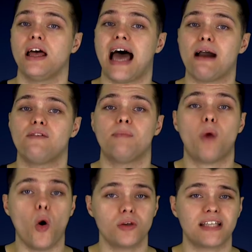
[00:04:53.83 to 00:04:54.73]
However,
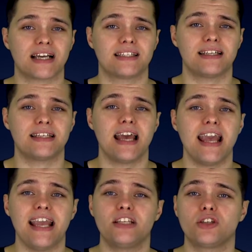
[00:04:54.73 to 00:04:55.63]
post-accident
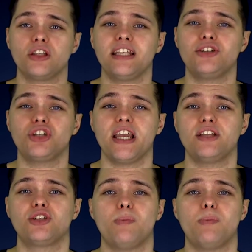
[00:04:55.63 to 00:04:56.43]
he suddenly changed